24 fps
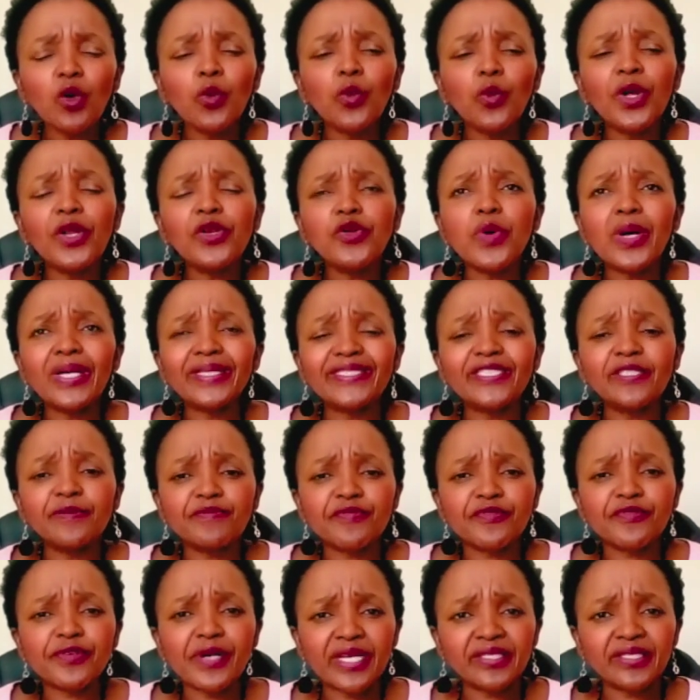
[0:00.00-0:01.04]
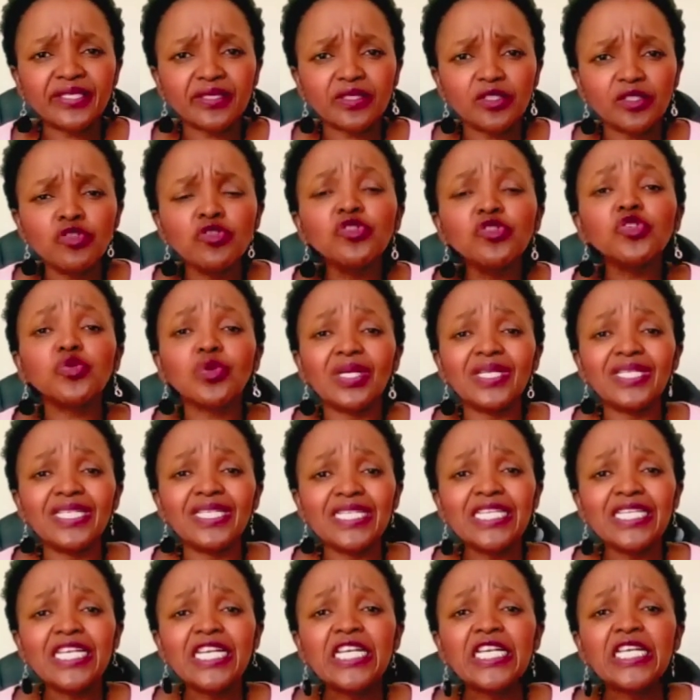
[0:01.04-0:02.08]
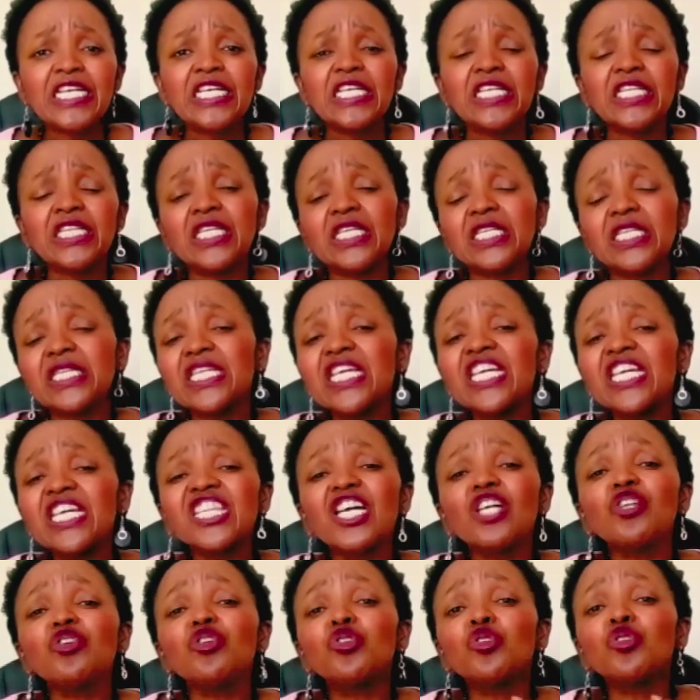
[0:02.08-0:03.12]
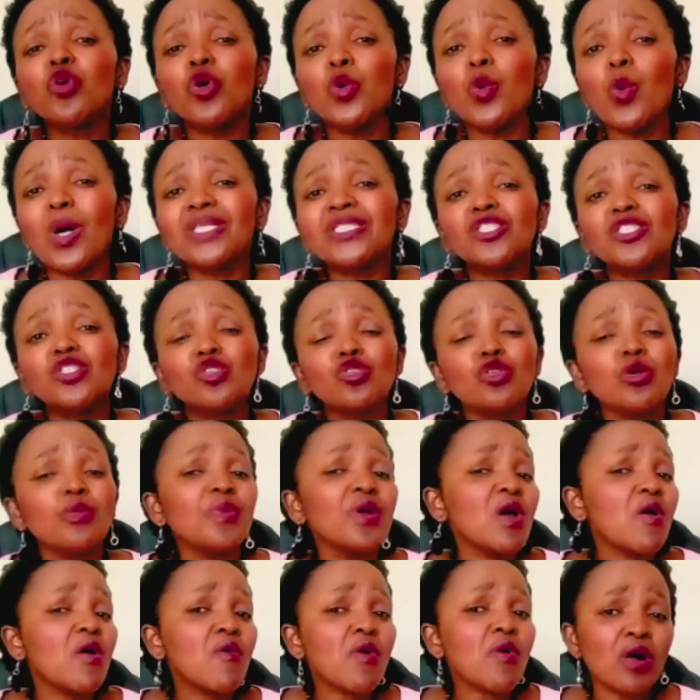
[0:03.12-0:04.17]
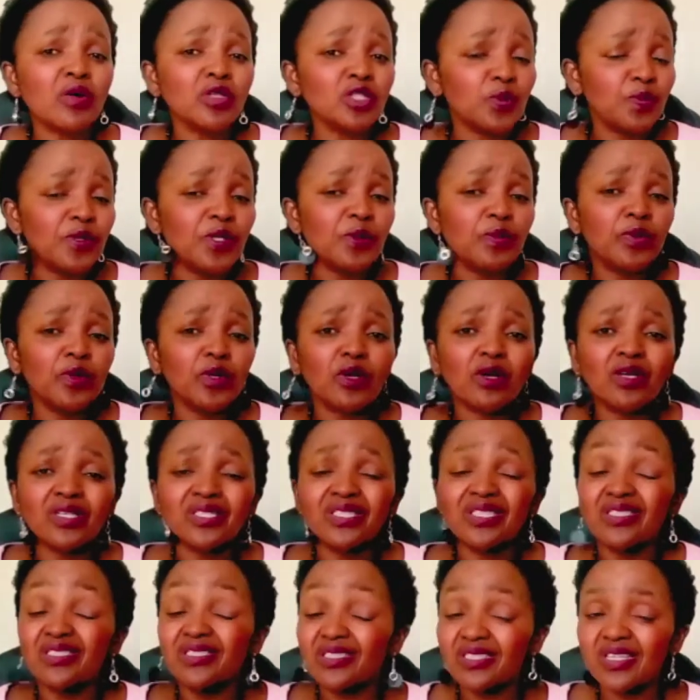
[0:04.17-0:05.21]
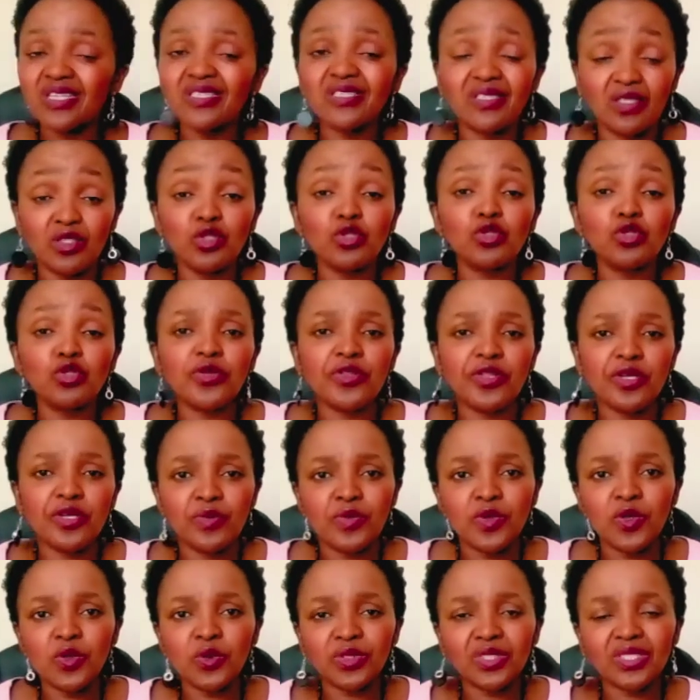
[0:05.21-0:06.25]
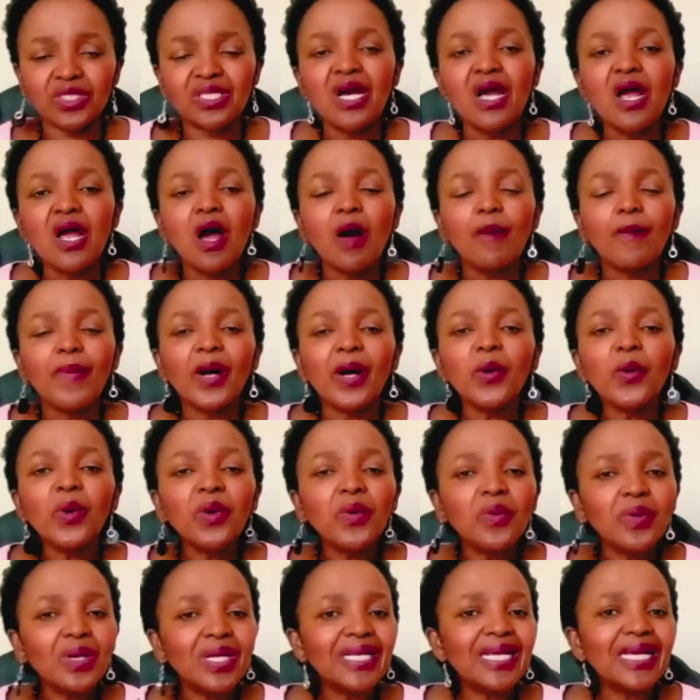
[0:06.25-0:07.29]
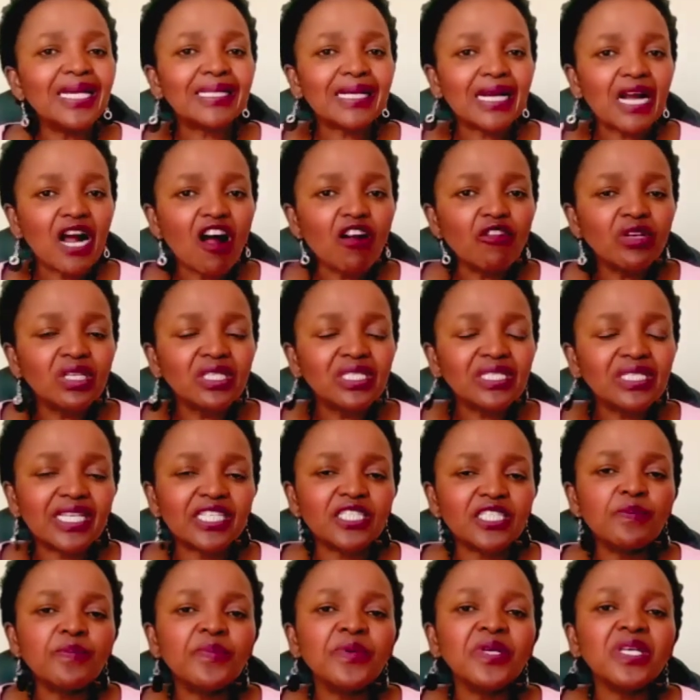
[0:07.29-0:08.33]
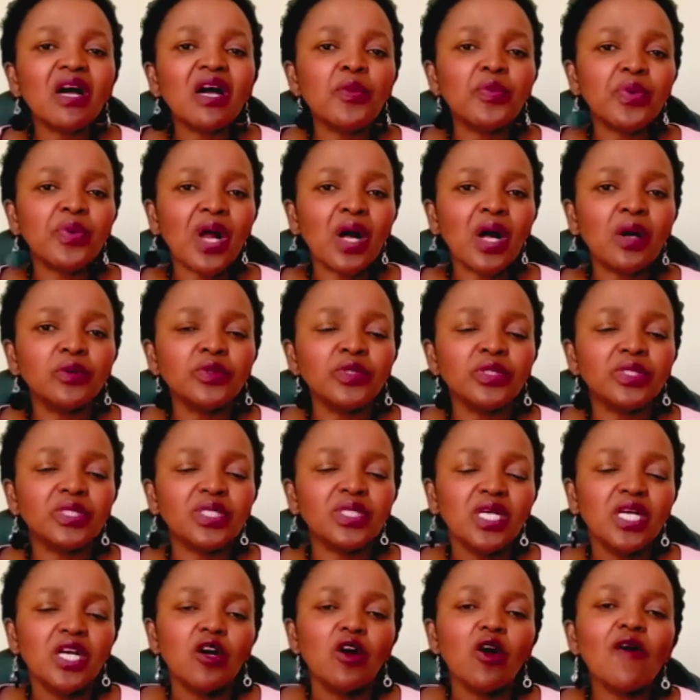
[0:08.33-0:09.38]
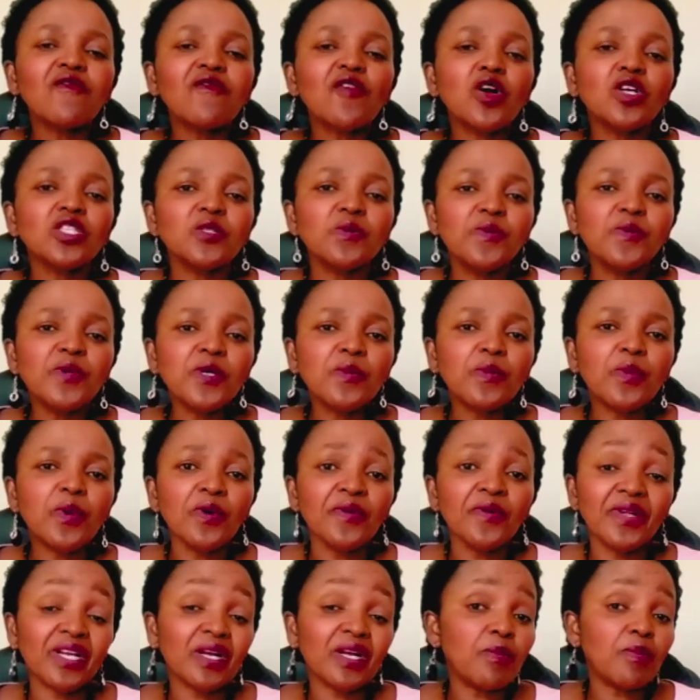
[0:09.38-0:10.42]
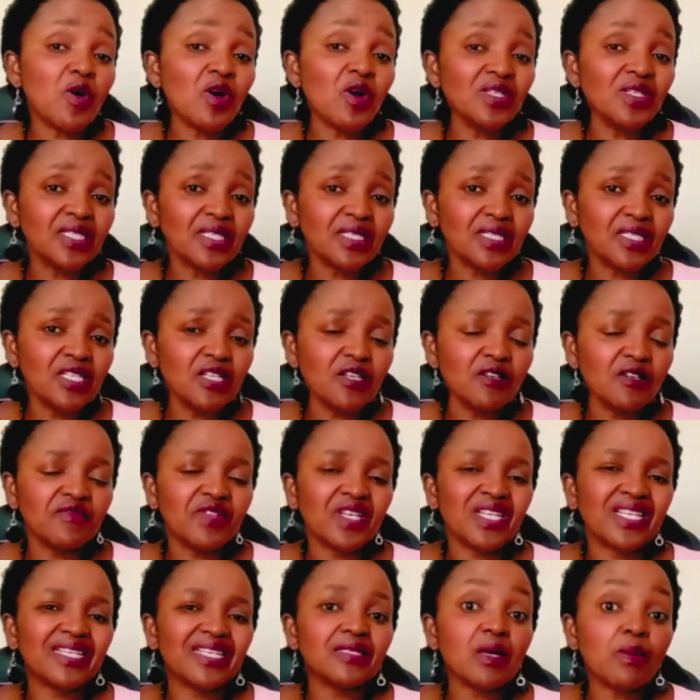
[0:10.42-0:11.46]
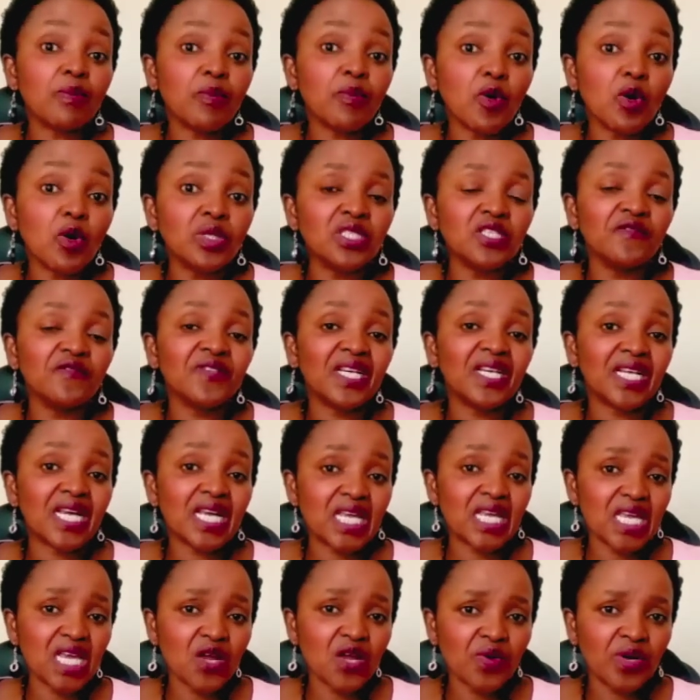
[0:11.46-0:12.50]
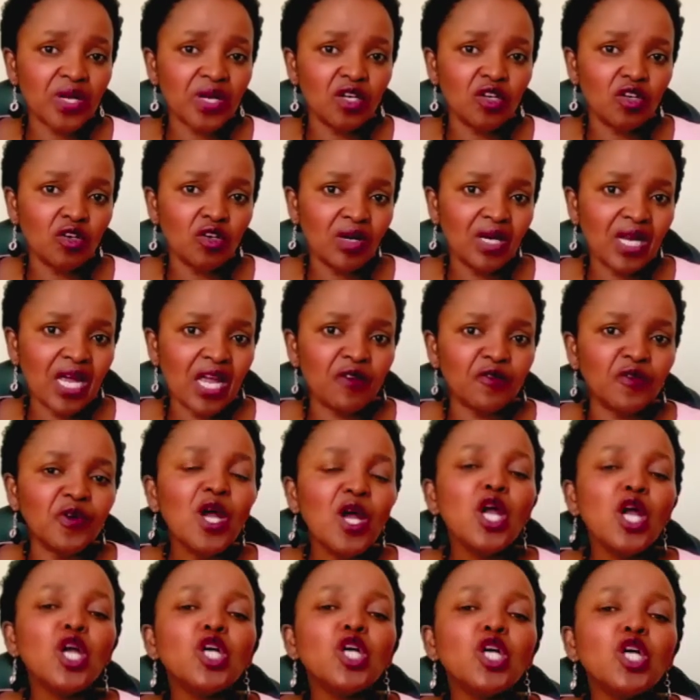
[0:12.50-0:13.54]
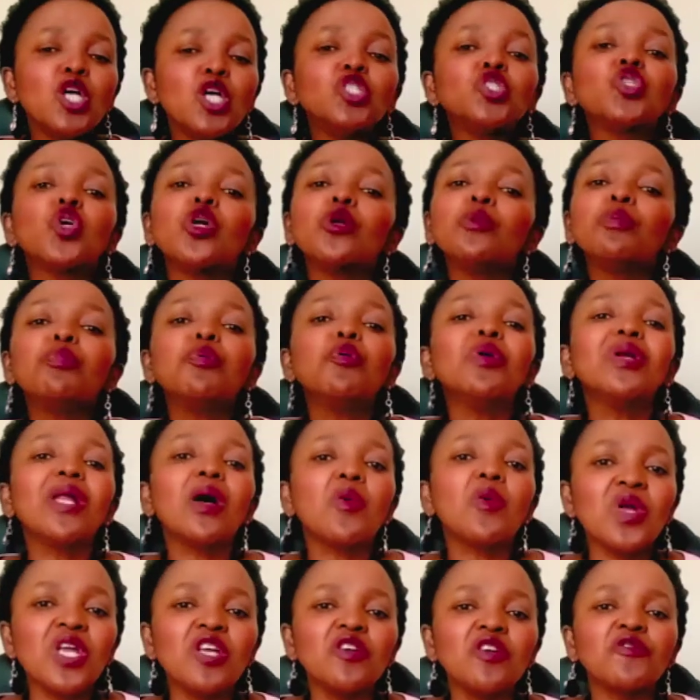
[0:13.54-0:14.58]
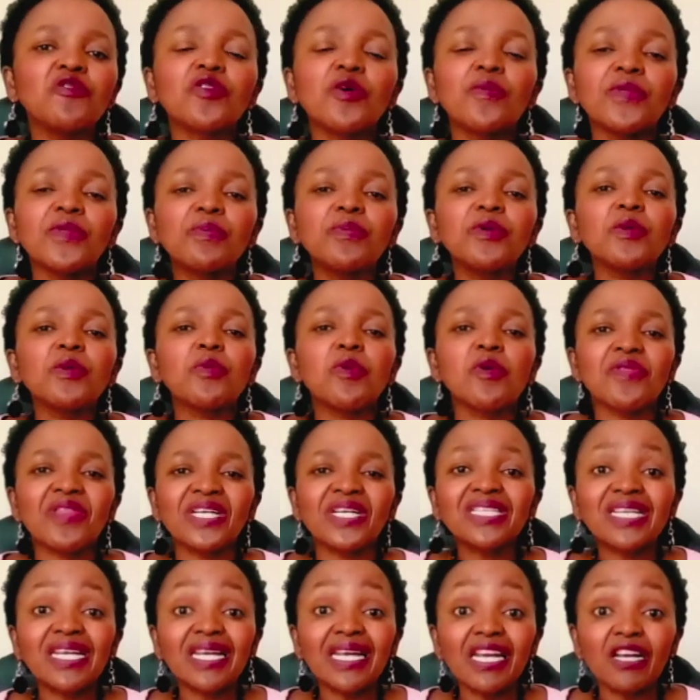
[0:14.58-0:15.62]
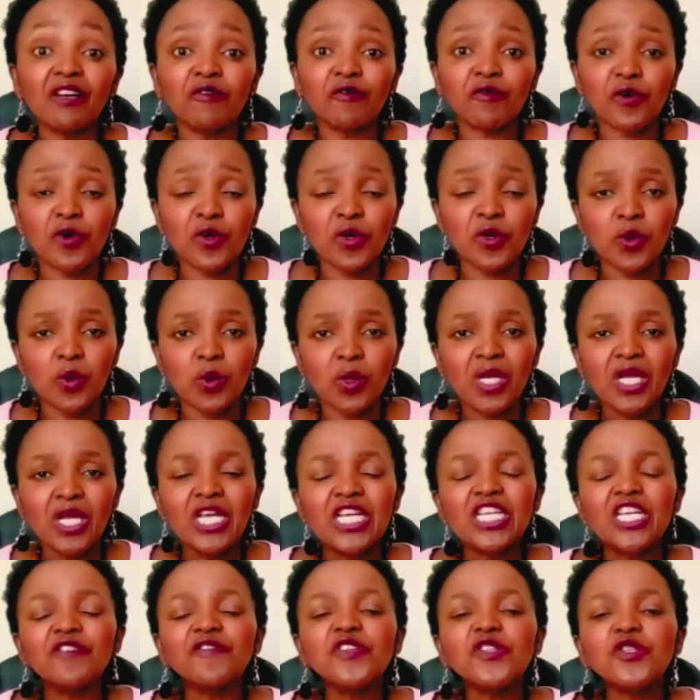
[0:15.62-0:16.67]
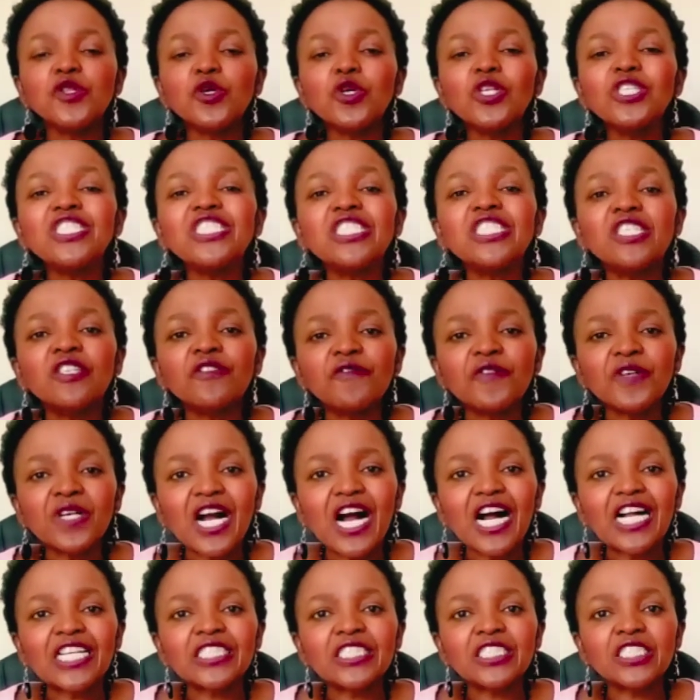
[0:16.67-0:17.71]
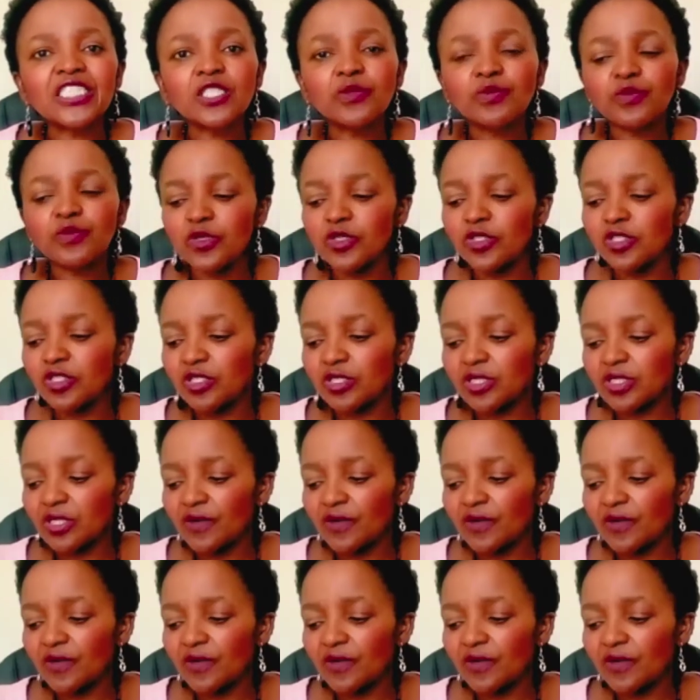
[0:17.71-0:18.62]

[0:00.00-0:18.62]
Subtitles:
when you are depressed, usually the thing that you don't want is to be around people because it stresses you the most. Yes. But we really encourage that, be around, of course, people that are positive, that are supportive, that are caring in your life. don't pull away from the people that care for you. Yes, and Nomfundo, sorry, we just